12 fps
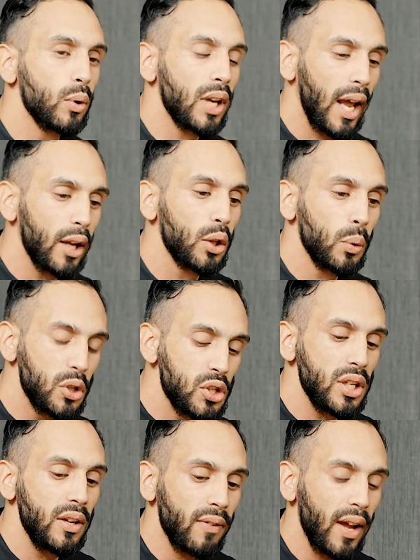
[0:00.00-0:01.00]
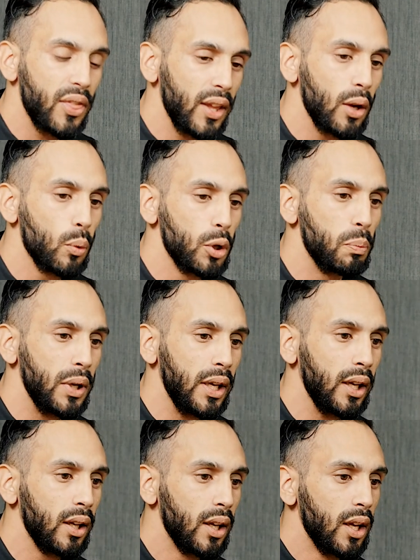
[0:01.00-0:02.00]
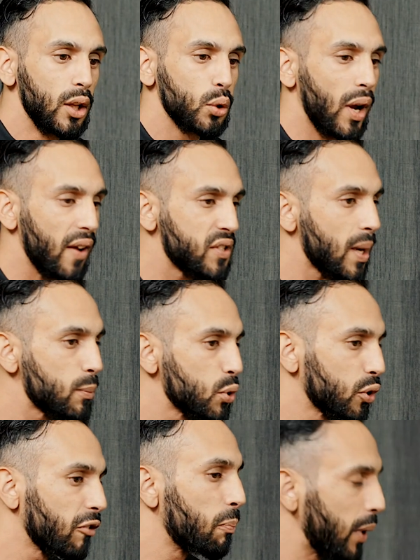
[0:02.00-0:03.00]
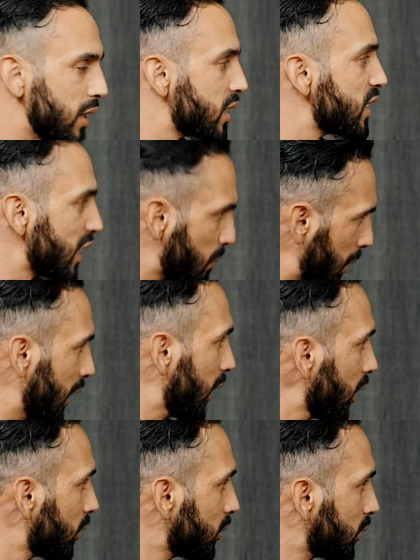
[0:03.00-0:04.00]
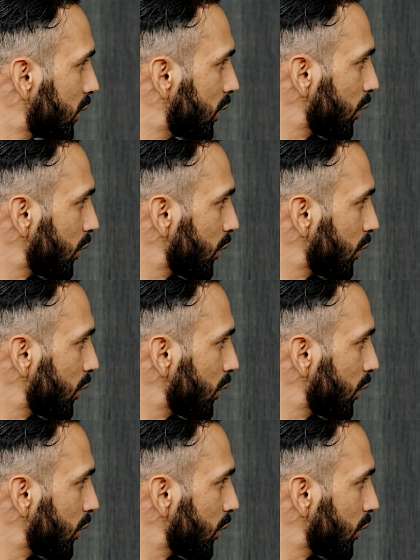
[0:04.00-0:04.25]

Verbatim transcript: that I would like to achieve, I think, would be to have some sort of presence in media.